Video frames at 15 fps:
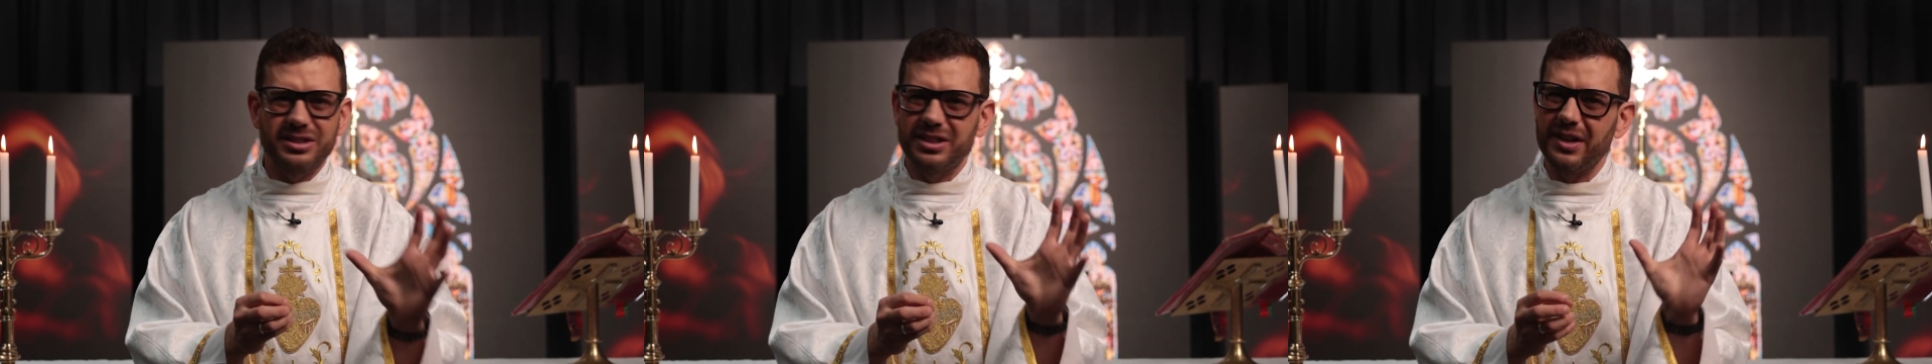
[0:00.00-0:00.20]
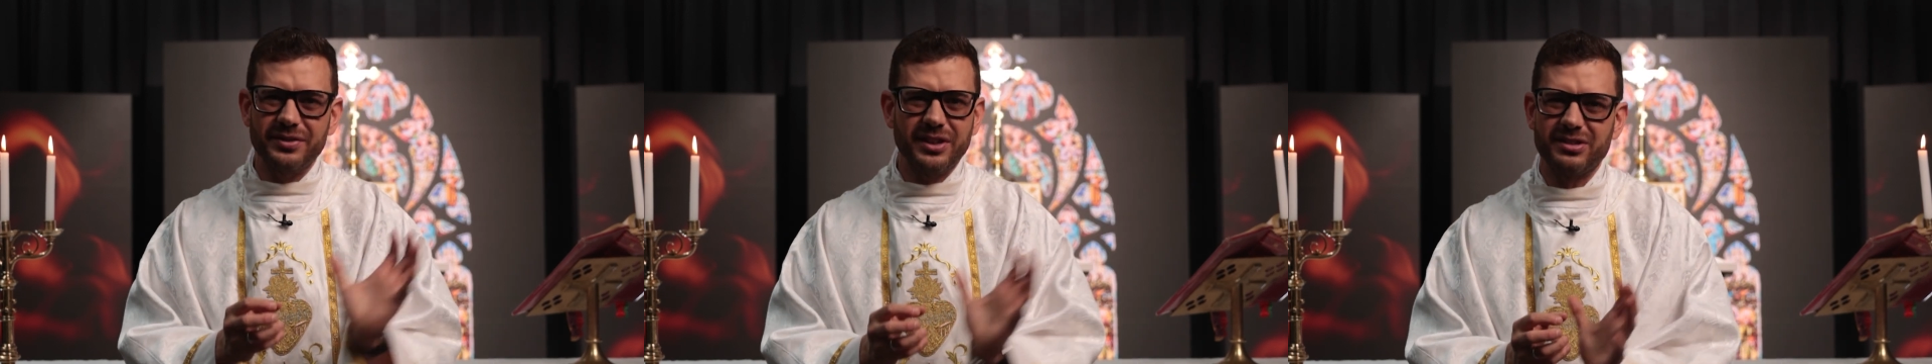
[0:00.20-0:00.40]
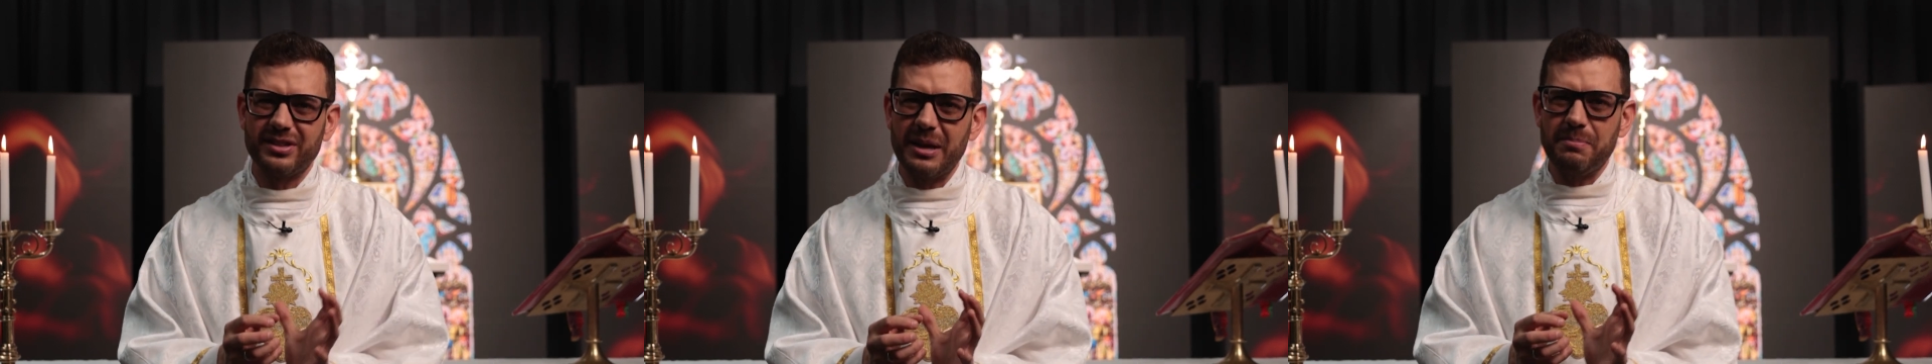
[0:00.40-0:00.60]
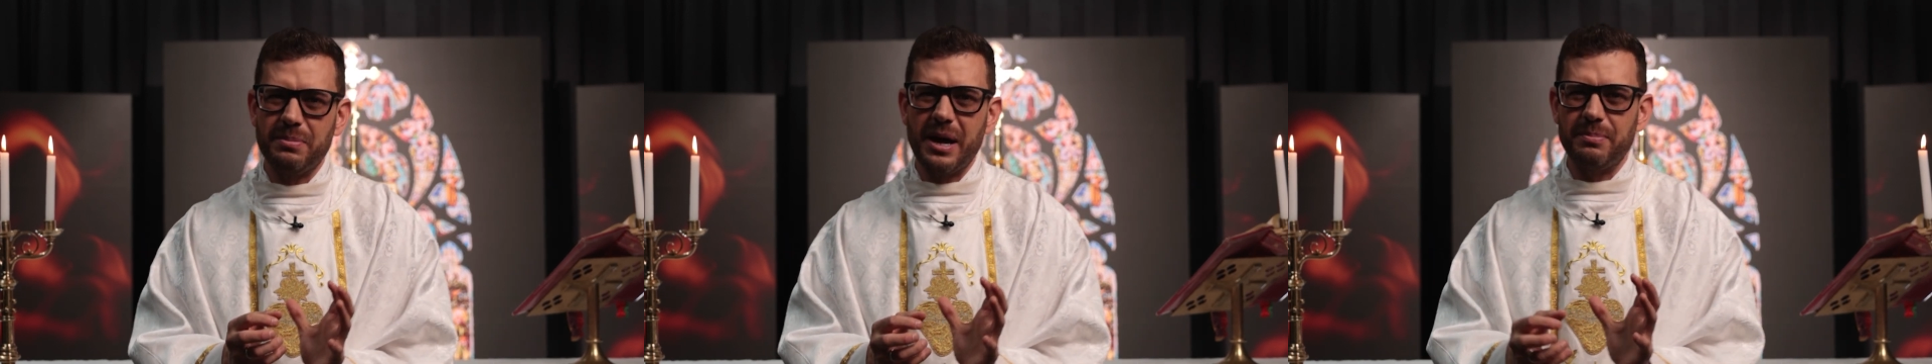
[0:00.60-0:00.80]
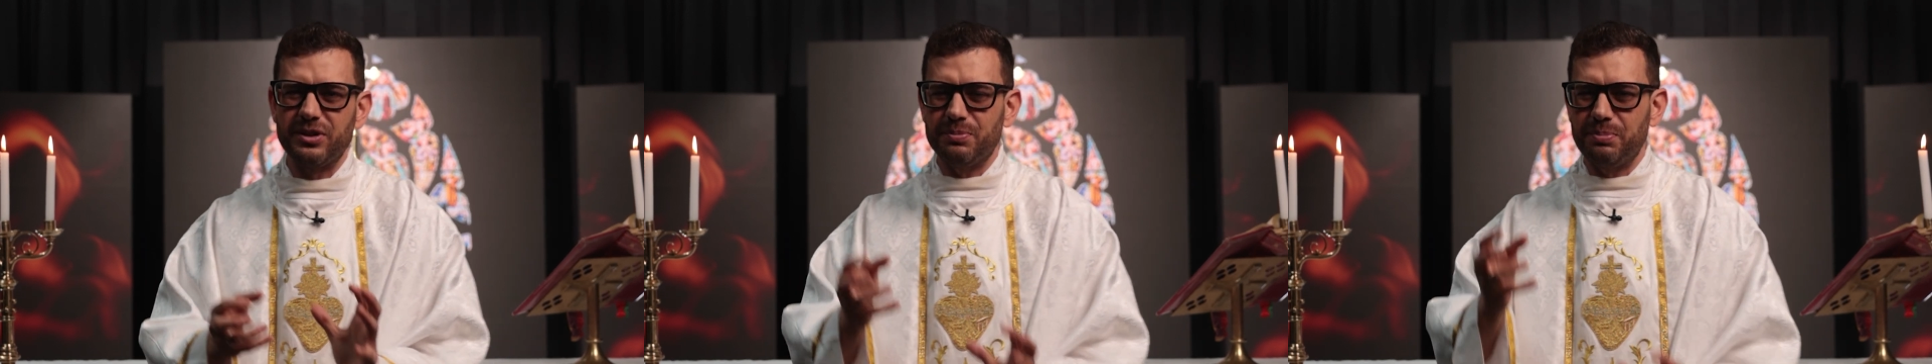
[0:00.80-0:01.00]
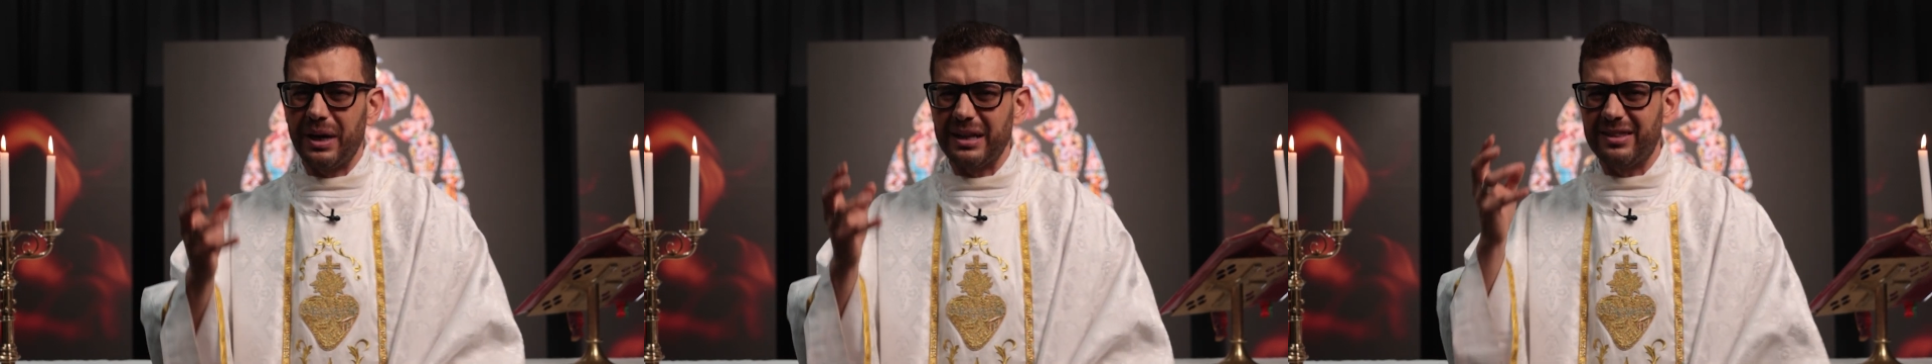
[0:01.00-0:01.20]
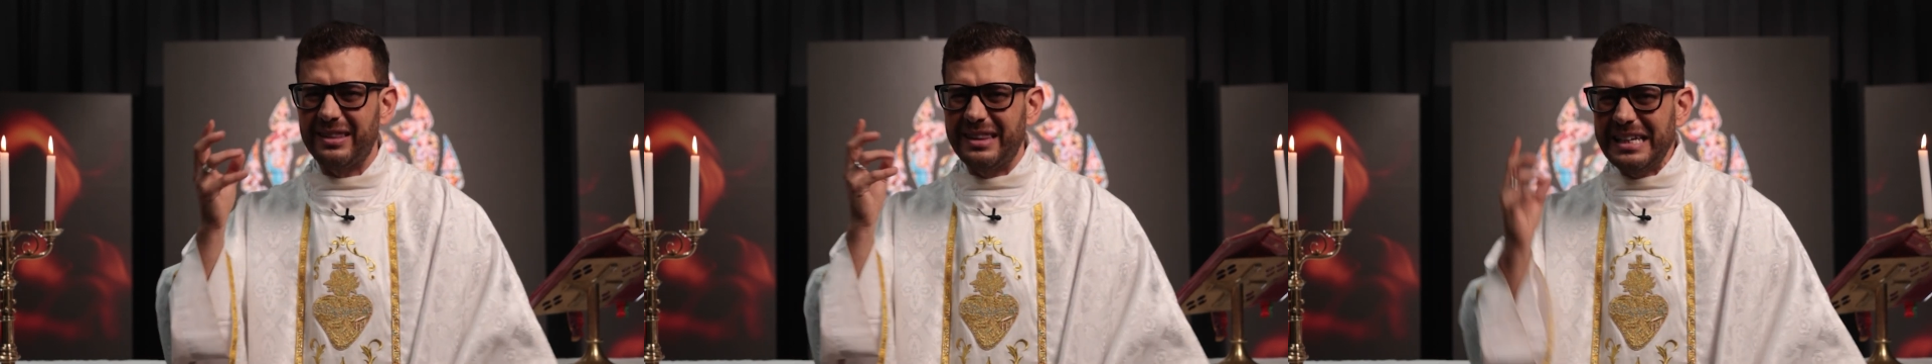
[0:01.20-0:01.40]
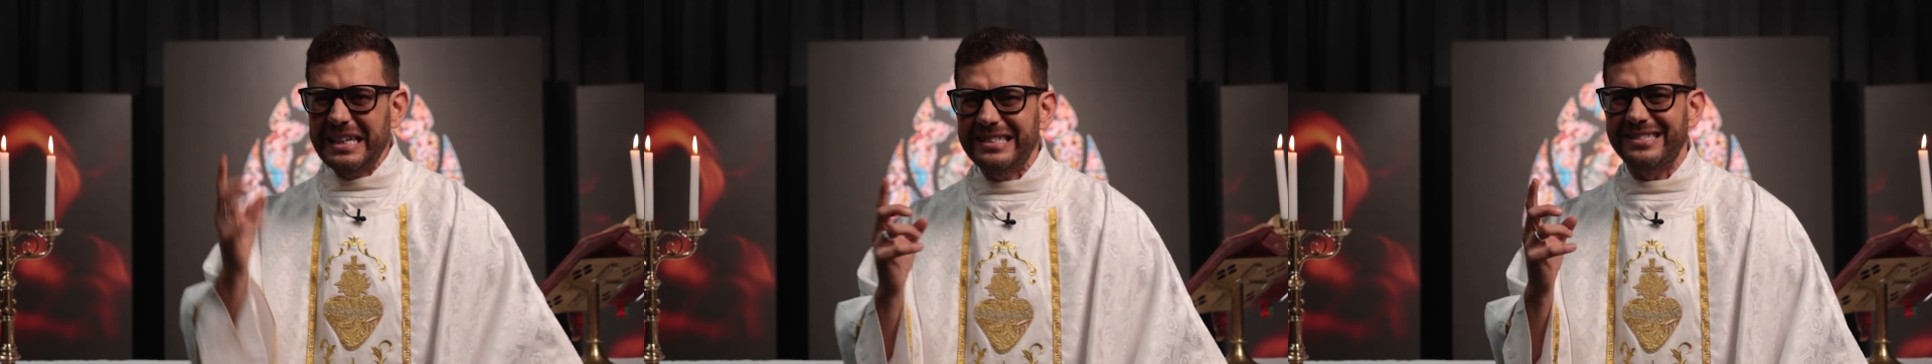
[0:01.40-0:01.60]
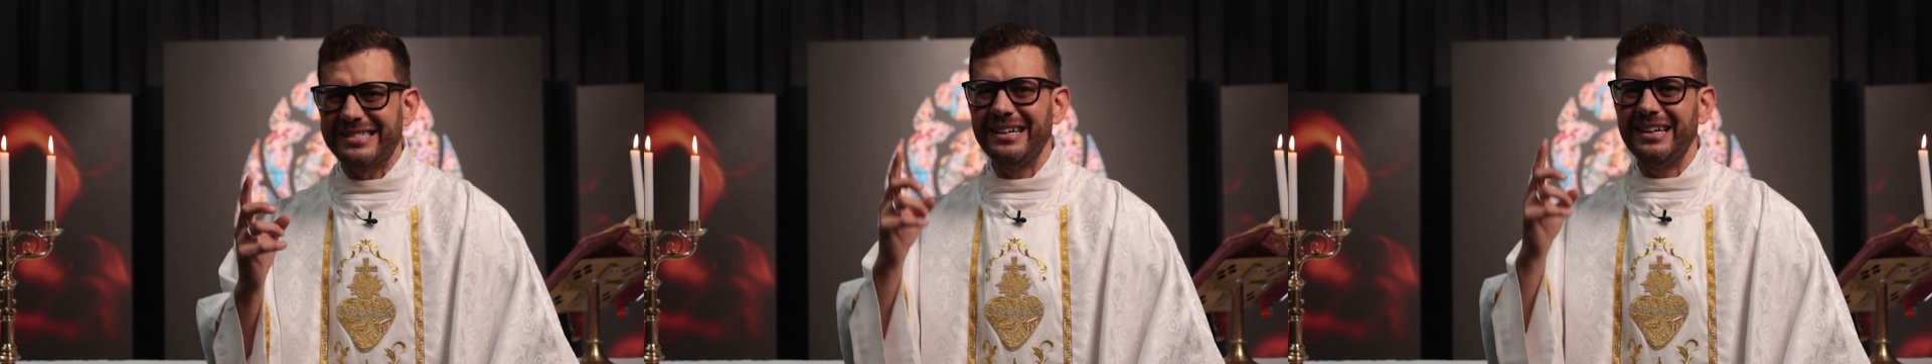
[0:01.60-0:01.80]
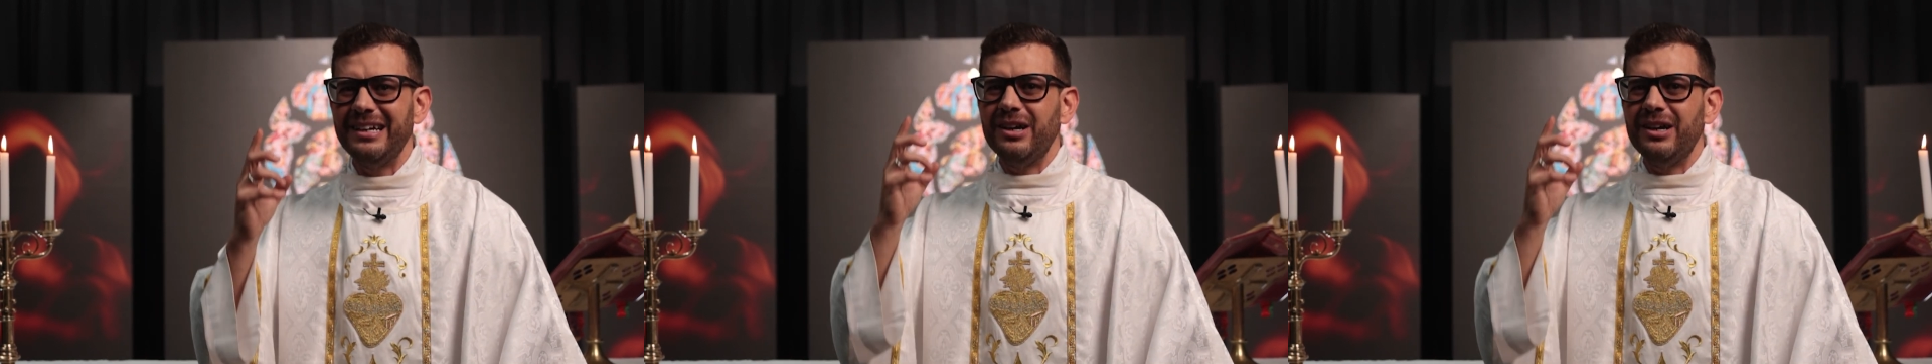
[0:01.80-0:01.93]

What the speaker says: serve the same purpose, but this